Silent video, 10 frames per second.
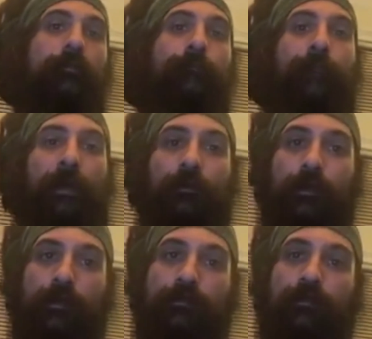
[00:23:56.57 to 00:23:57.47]
the
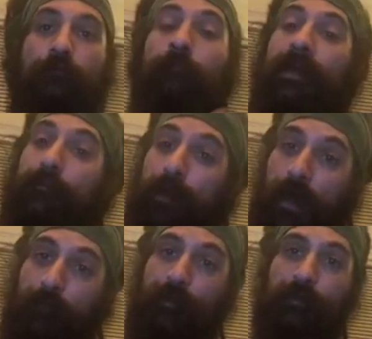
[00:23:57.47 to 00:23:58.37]
berries, the
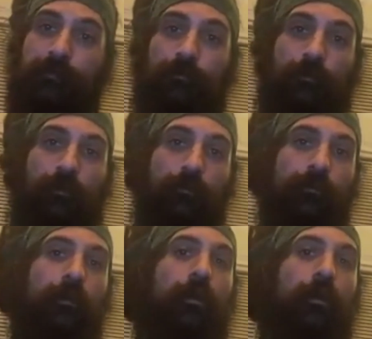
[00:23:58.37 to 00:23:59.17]
maypop as they're called,